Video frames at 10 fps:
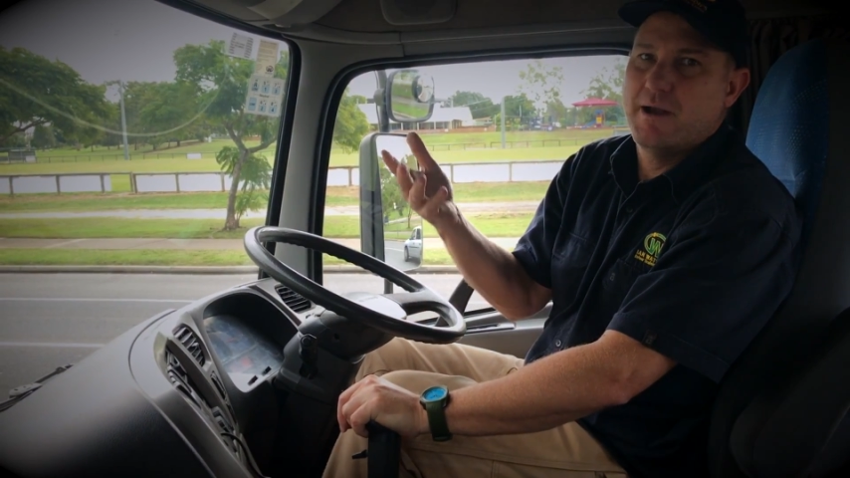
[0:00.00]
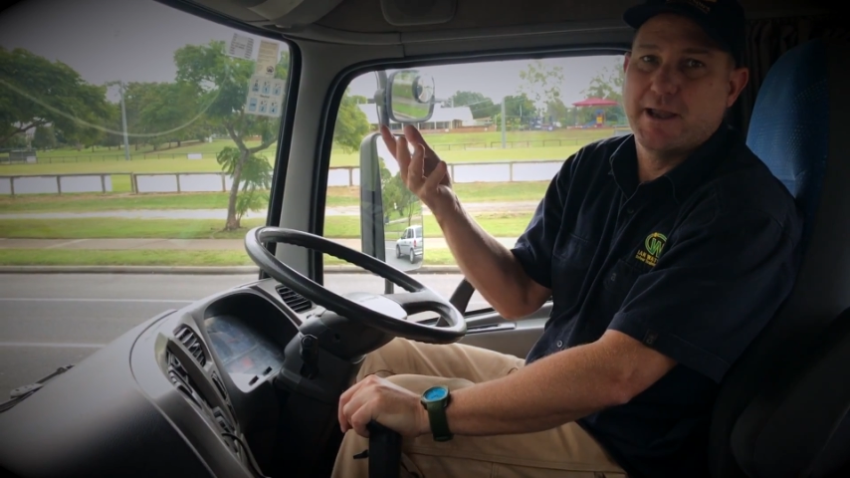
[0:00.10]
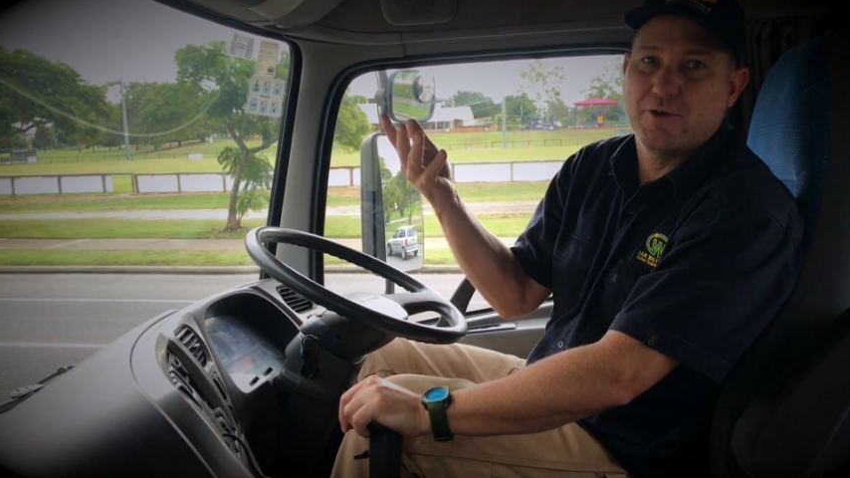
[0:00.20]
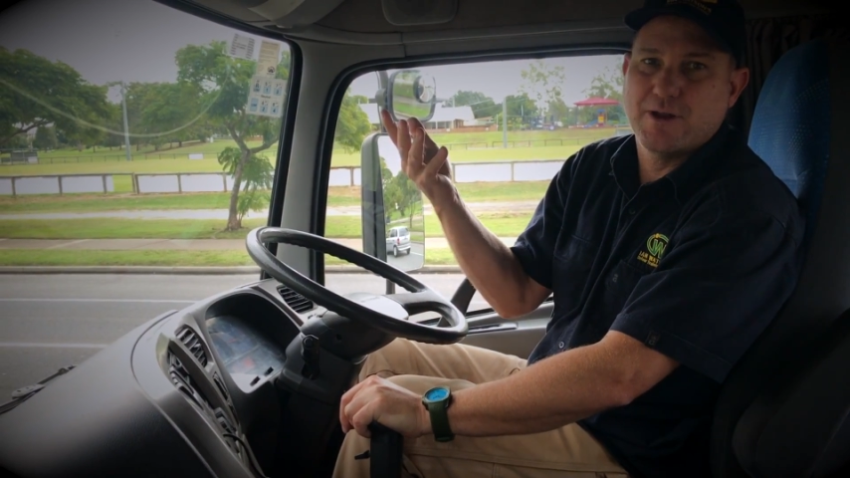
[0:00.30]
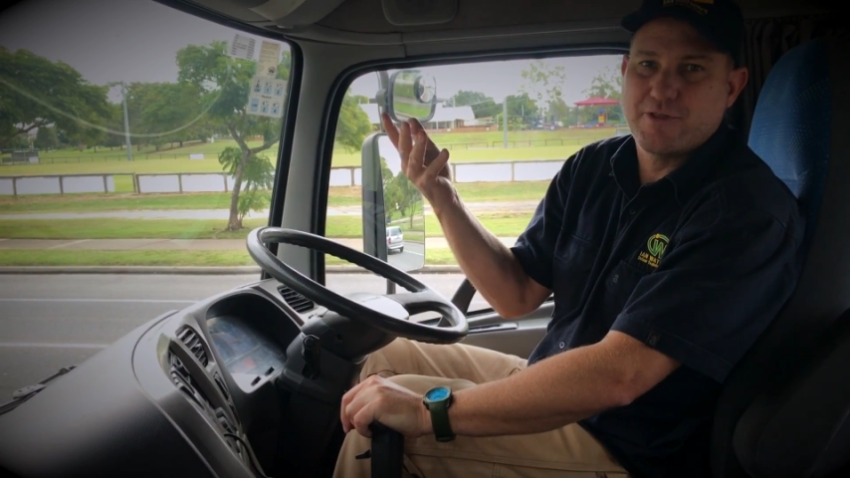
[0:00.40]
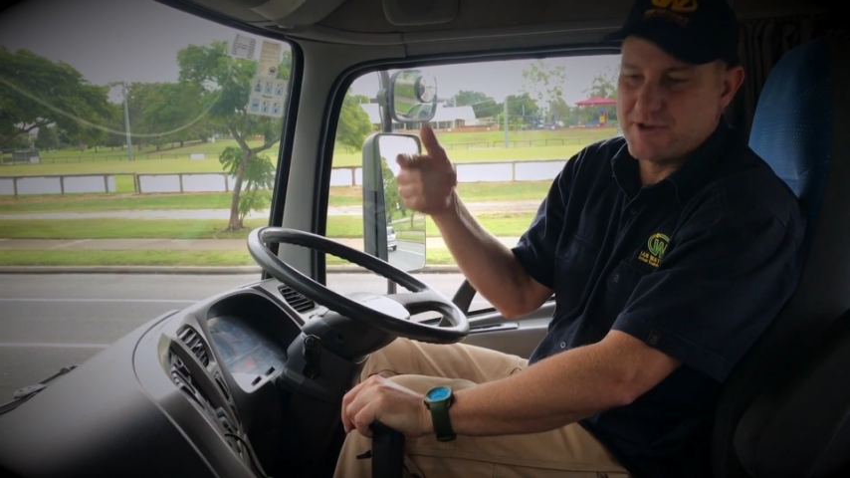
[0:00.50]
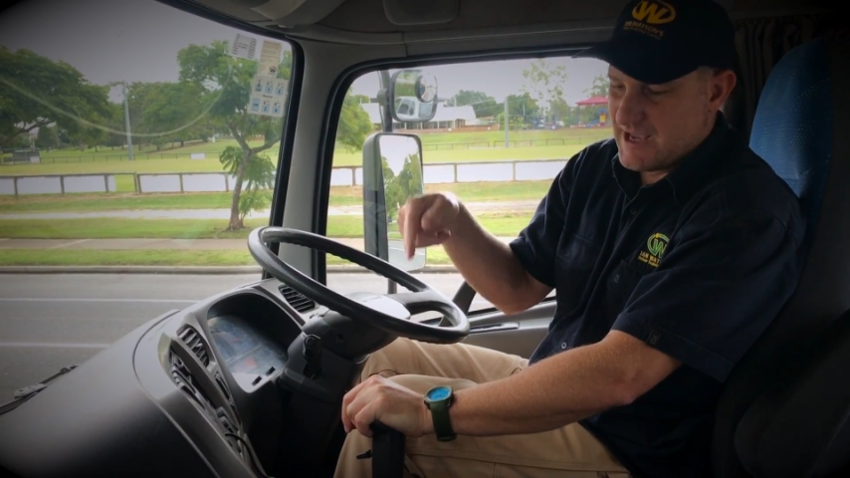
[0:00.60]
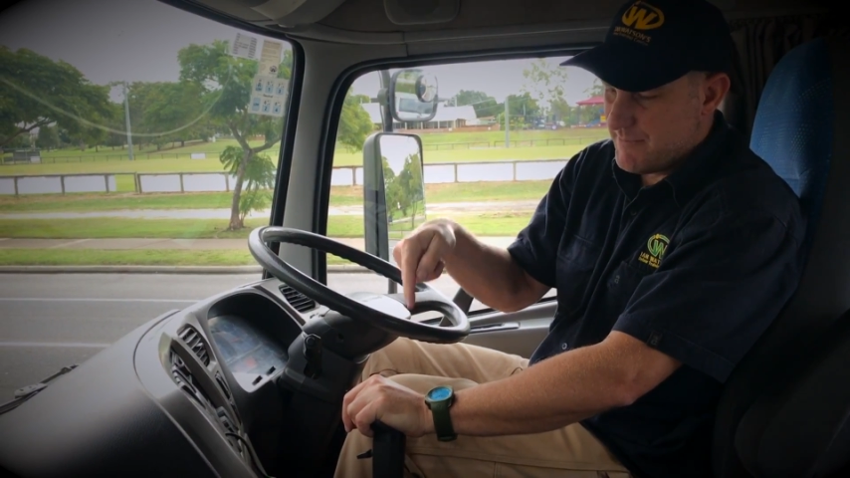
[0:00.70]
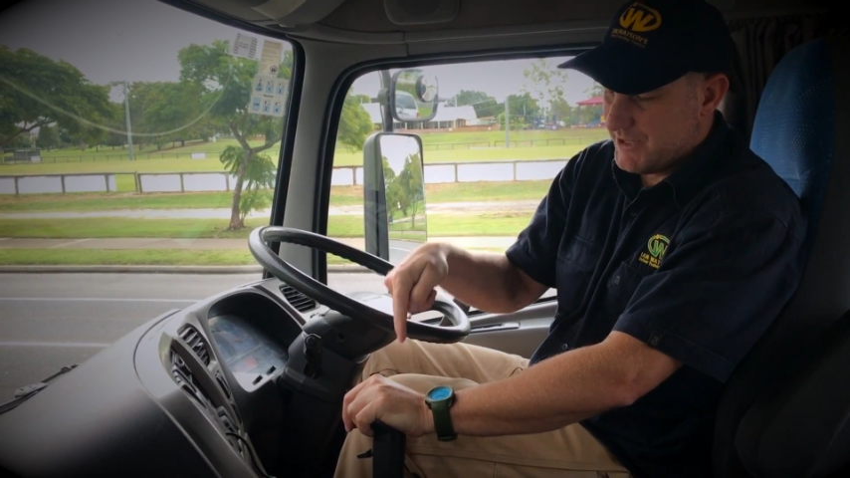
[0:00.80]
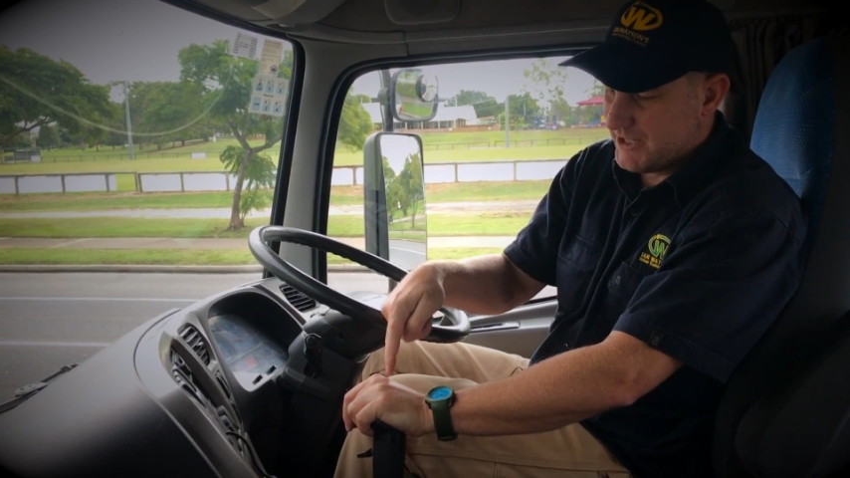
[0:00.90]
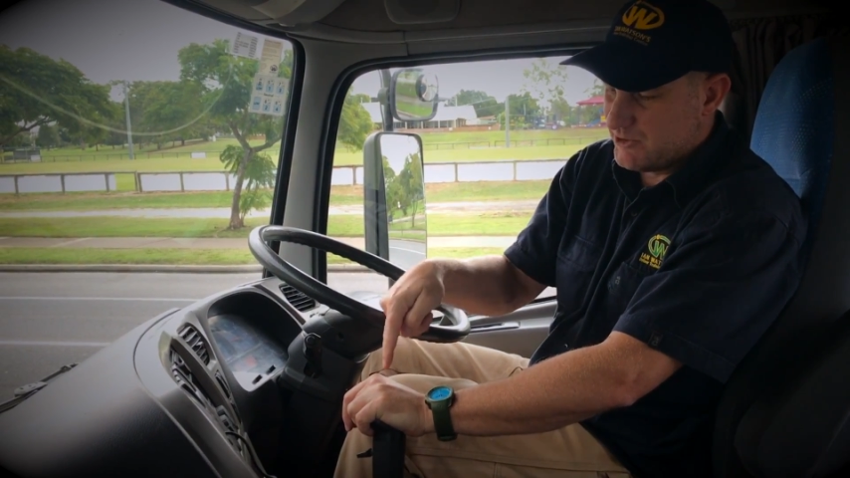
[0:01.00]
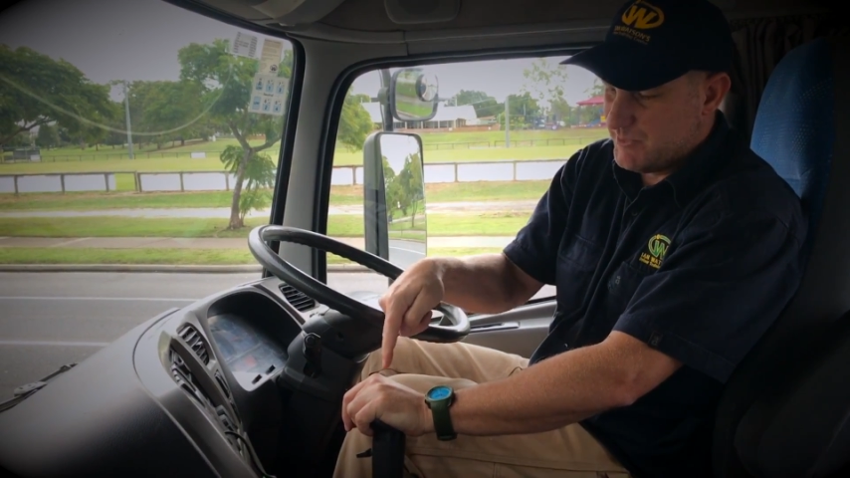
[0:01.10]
Hang on, nothing's happening.